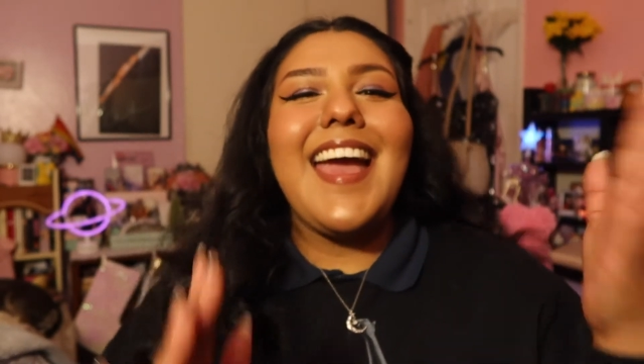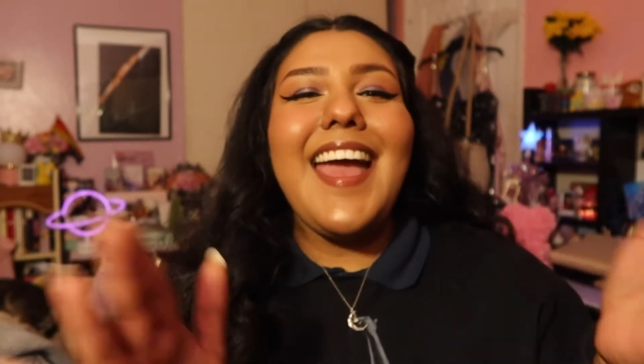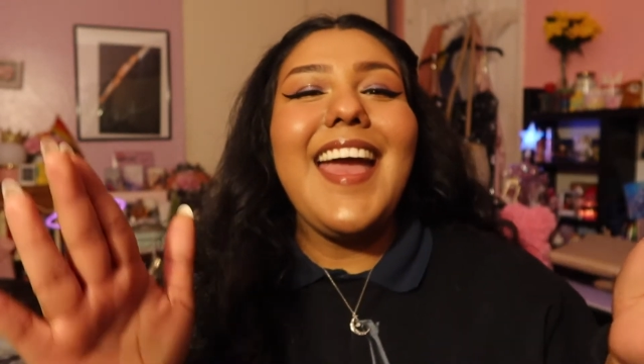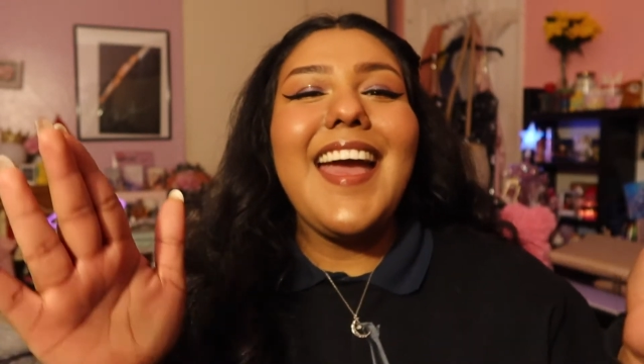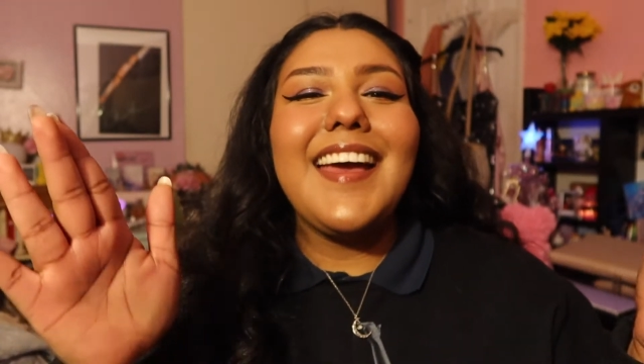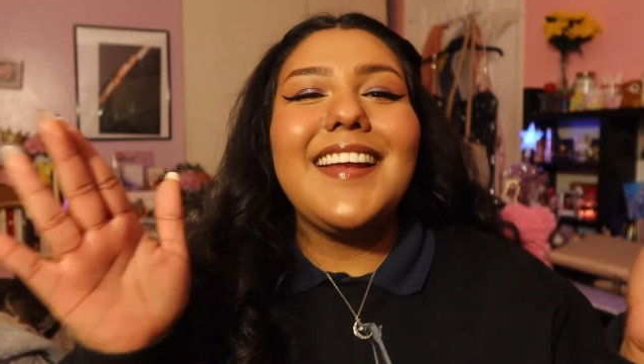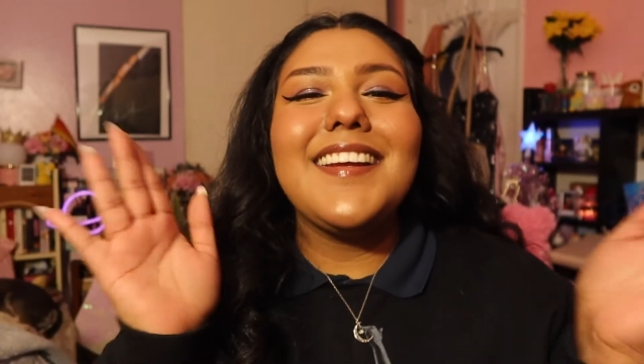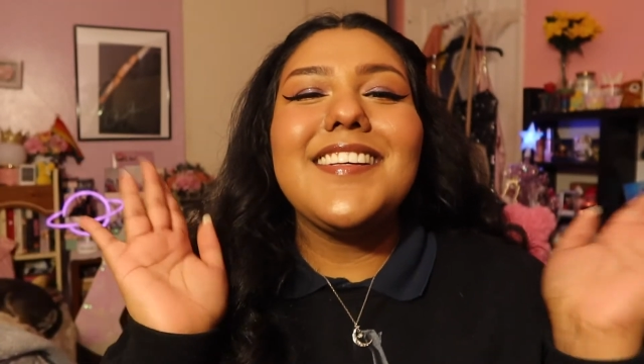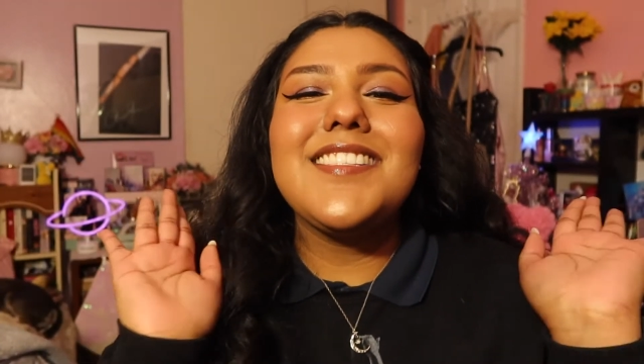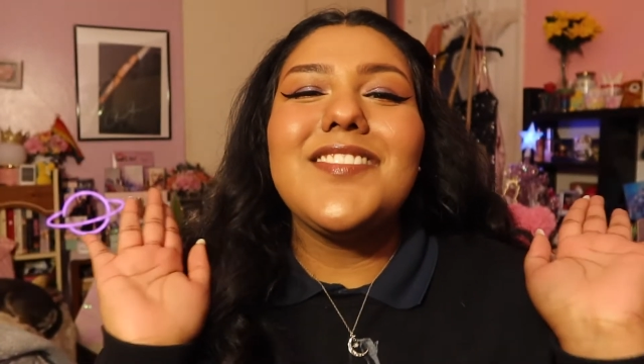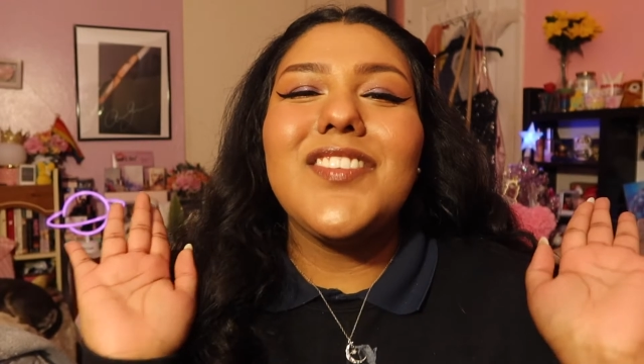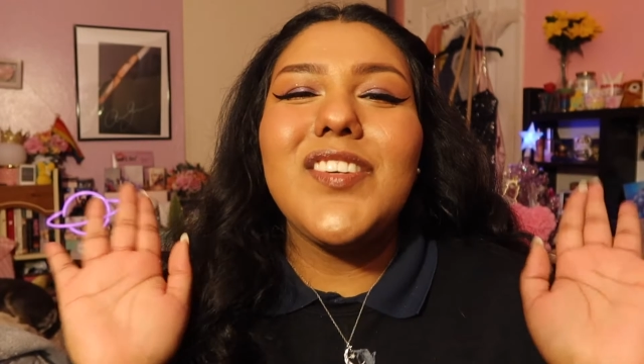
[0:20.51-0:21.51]
And it
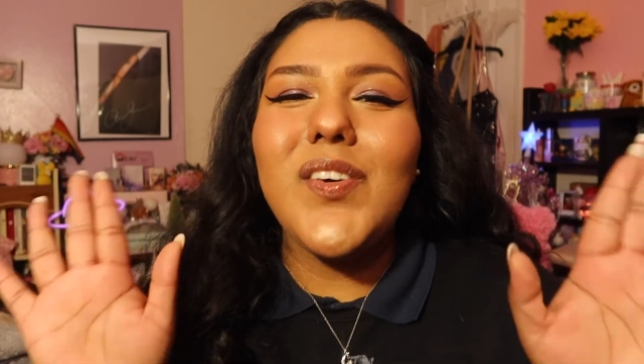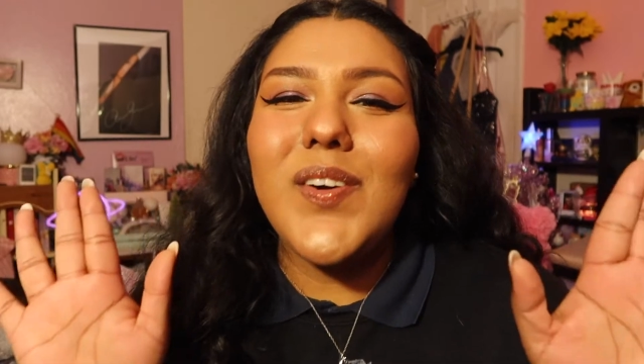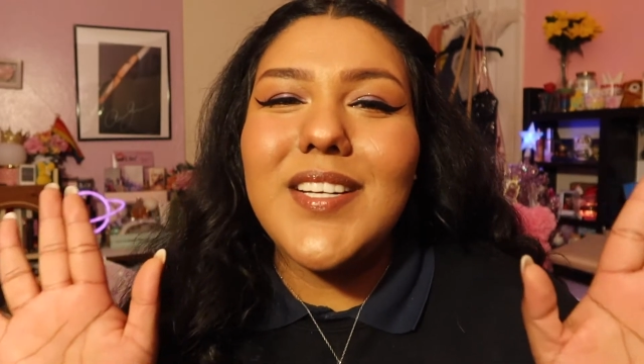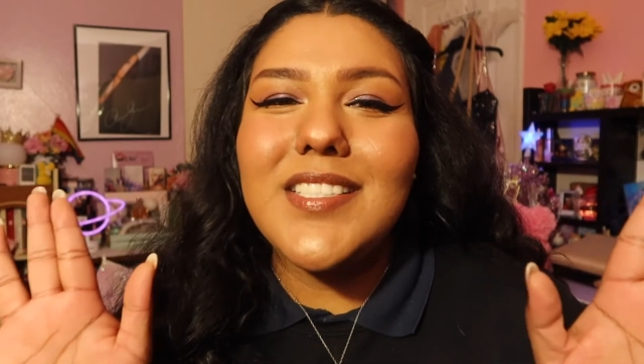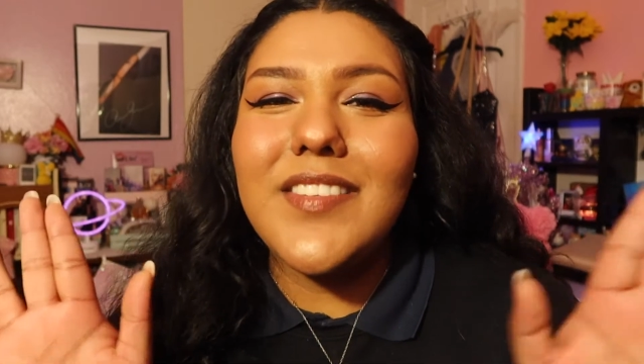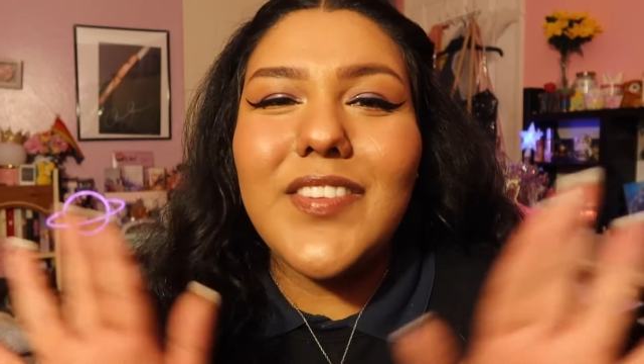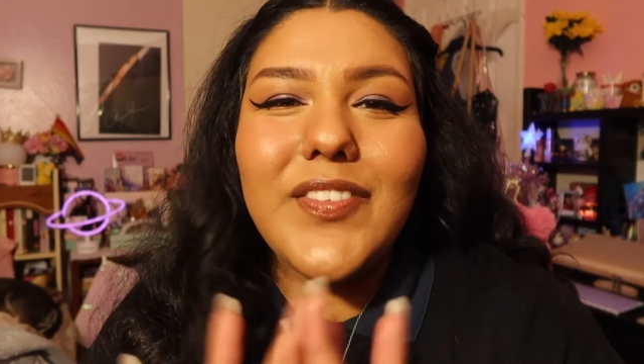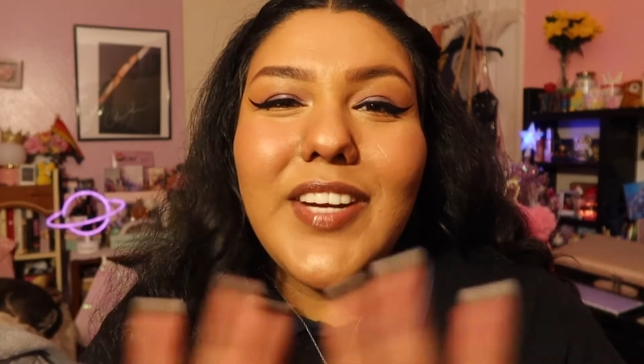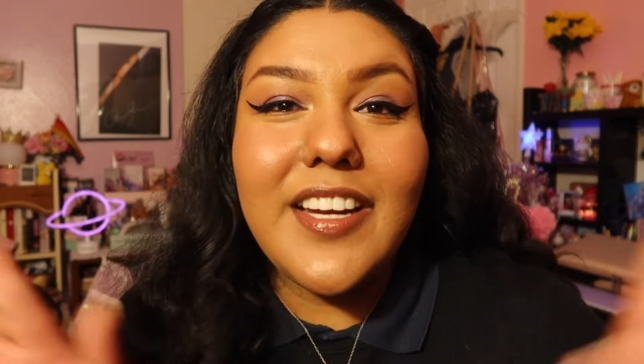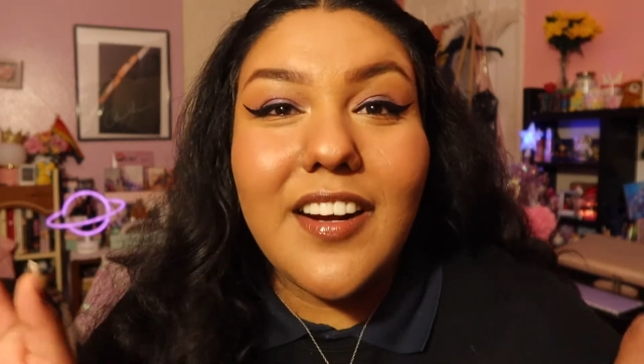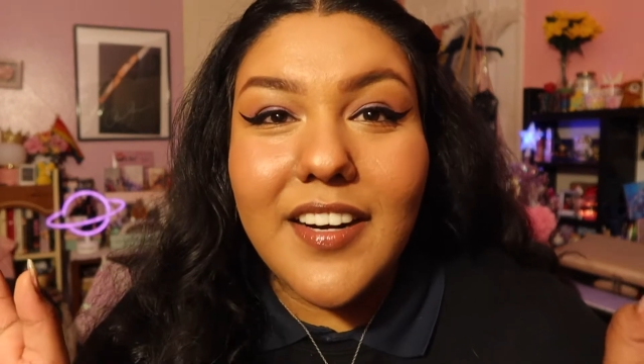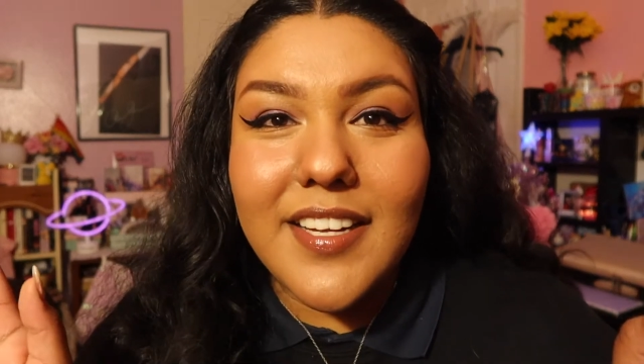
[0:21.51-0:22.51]
is, of course, of the
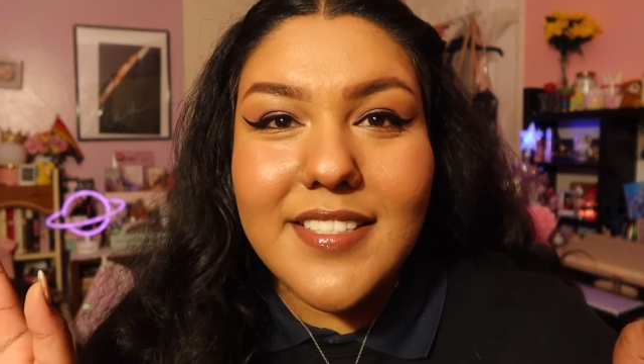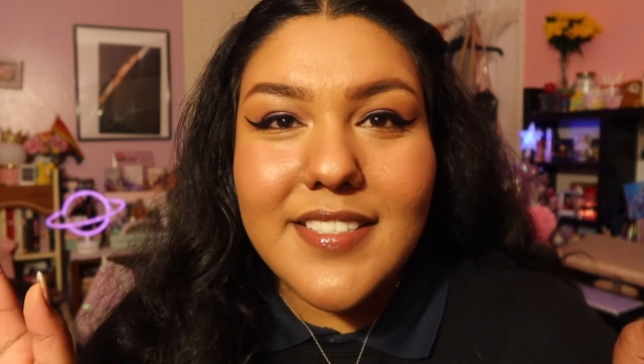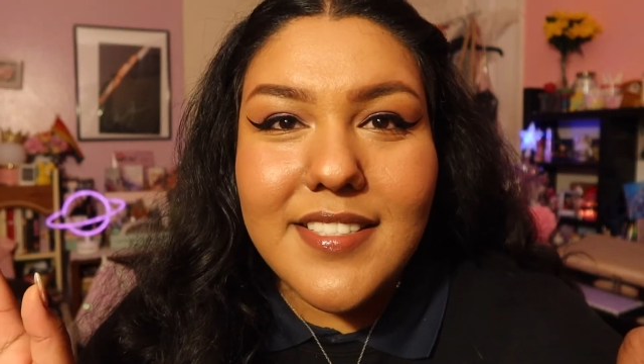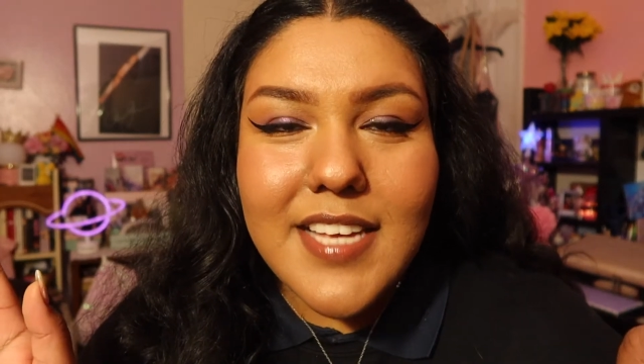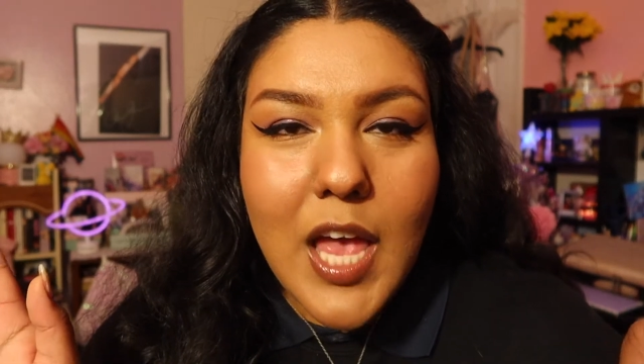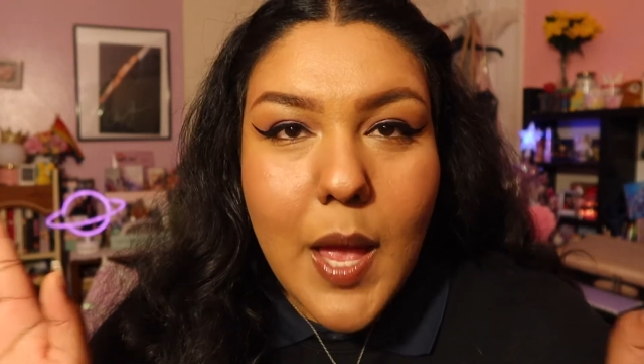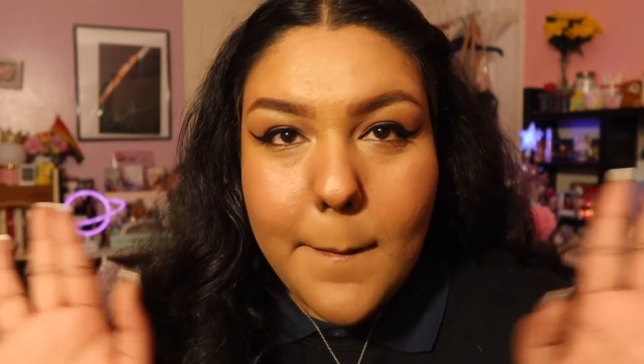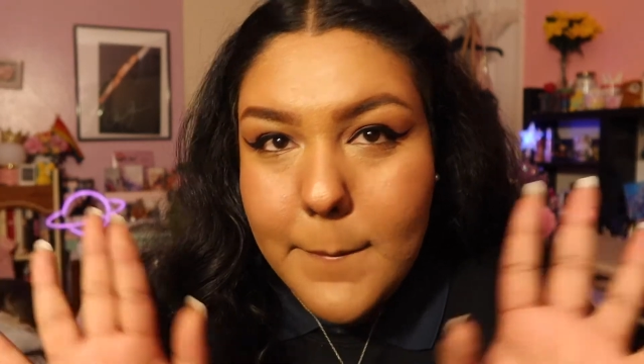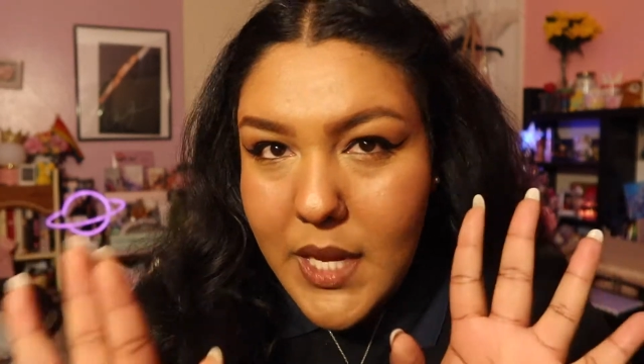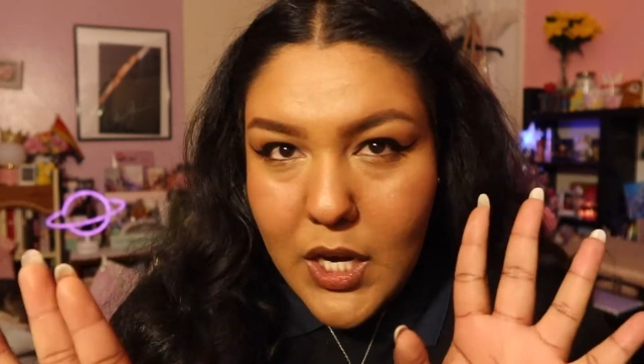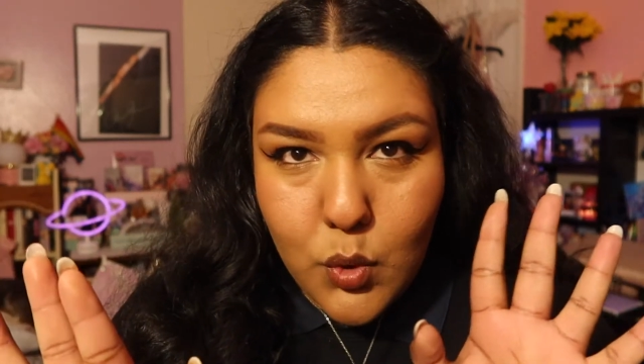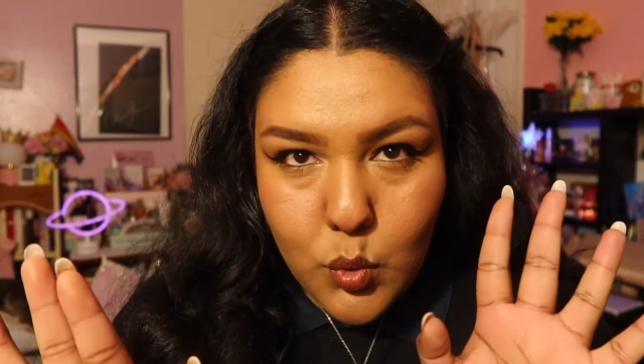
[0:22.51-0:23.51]
great artist,
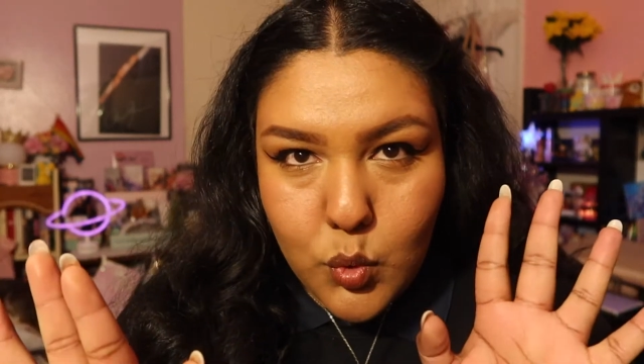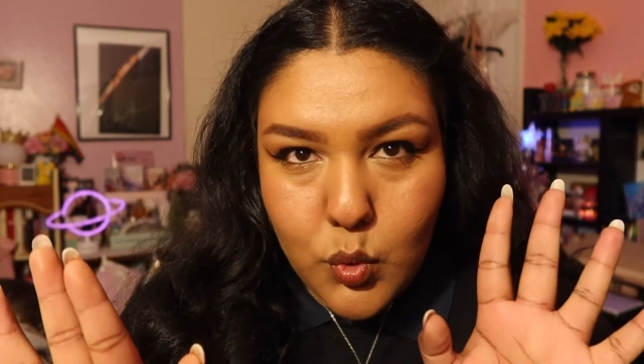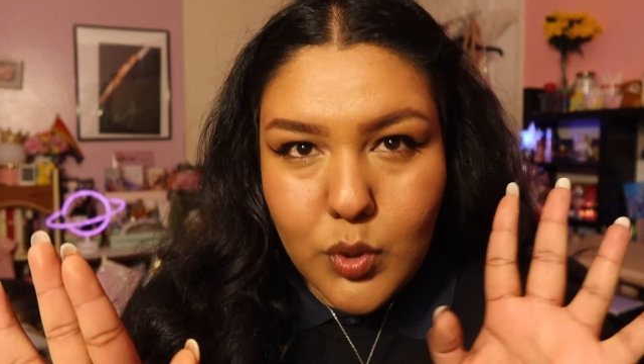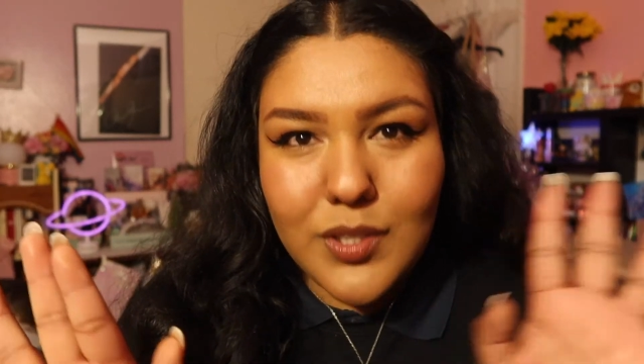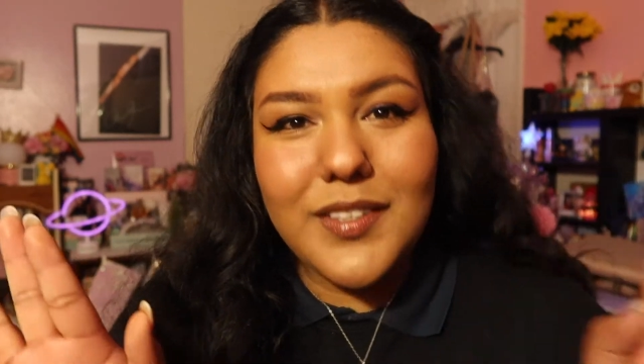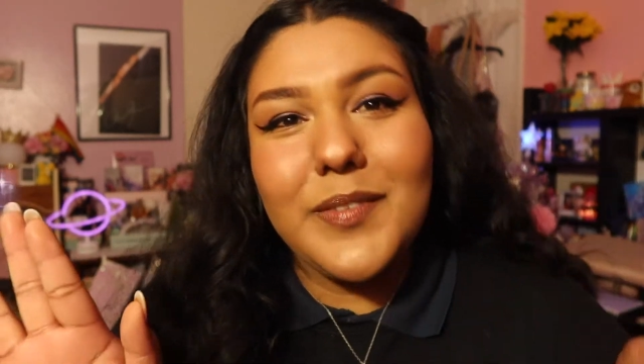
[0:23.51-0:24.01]
Milou.